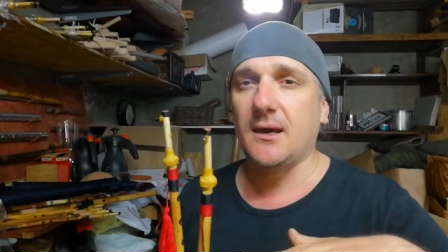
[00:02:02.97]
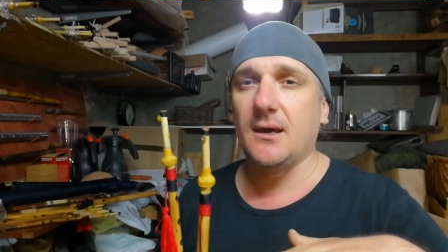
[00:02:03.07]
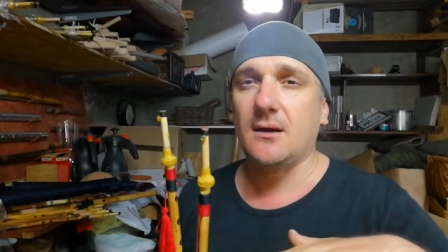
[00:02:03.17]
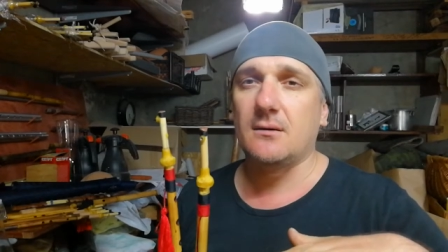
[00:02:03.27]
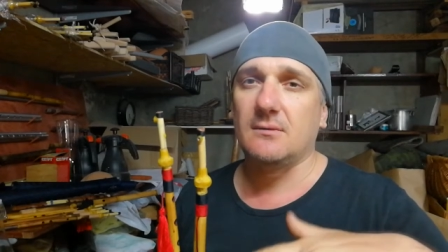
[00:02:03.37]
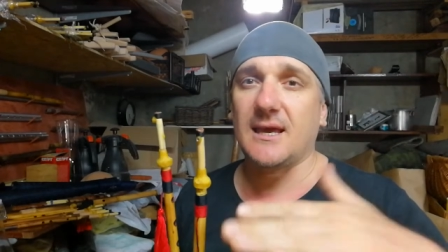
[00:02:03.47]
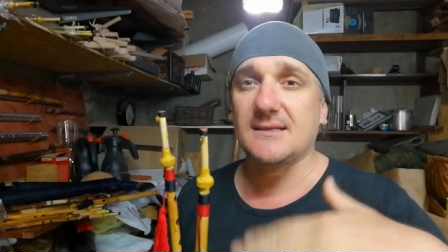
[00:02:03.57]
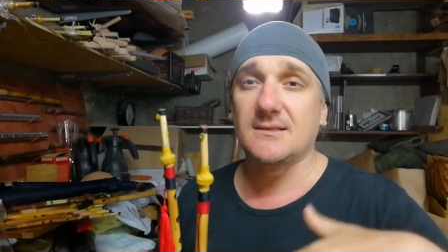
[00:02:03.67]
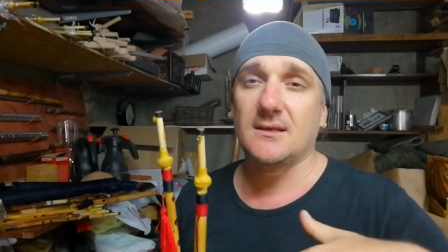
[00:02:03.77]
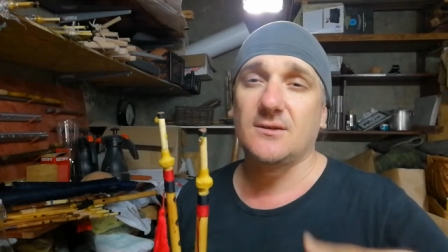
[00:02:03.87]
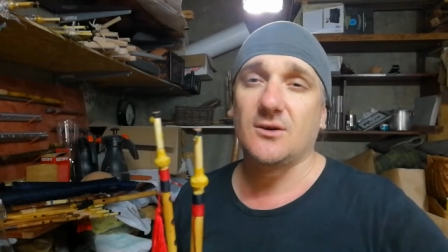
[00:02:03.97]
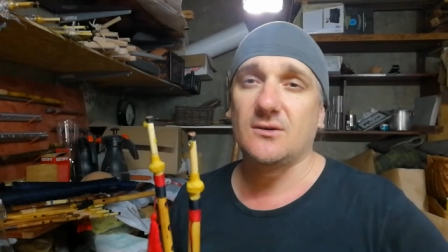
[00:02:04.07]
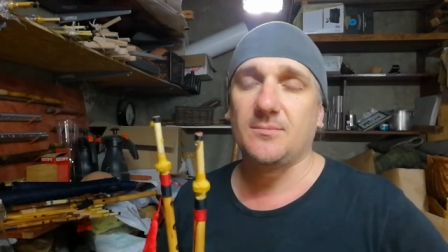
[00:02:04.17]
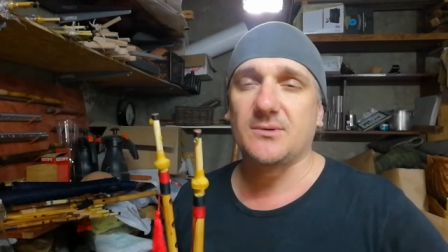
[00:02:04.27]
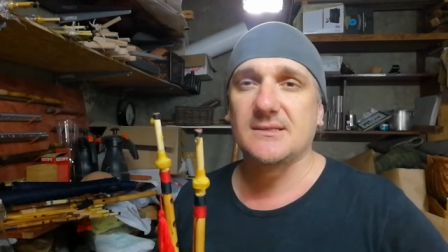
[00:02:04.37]
air, less than
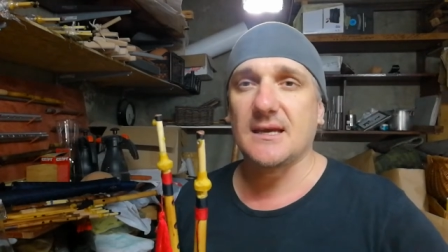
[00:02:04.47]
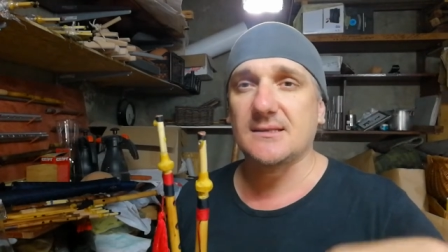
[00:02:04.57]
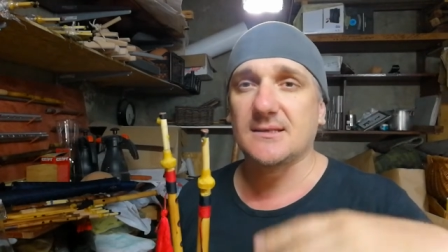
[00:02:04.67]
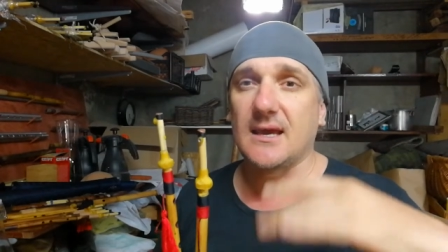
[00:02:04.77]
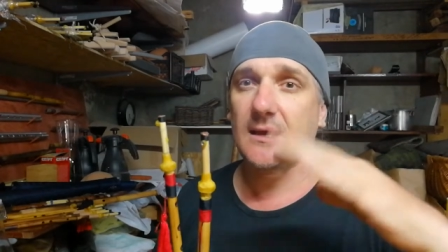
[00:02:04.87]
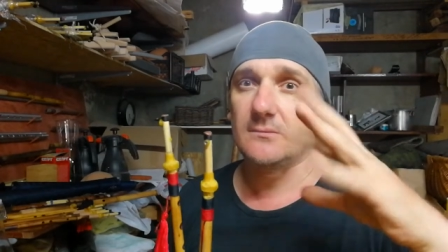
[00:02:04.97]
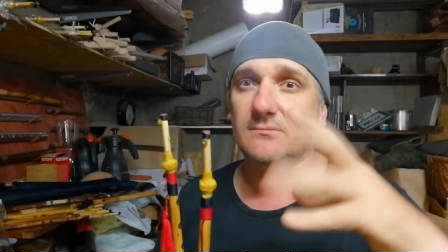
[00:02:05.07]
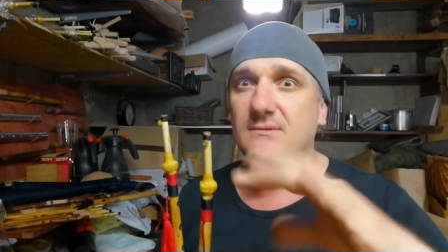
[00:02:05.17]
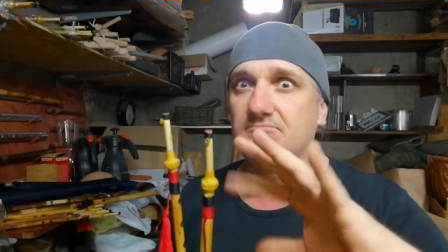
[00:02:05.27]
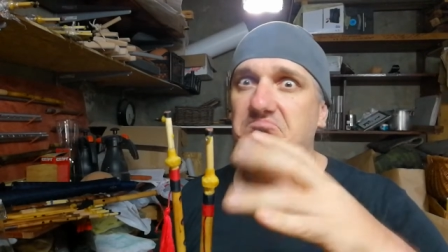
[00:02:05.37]
30% can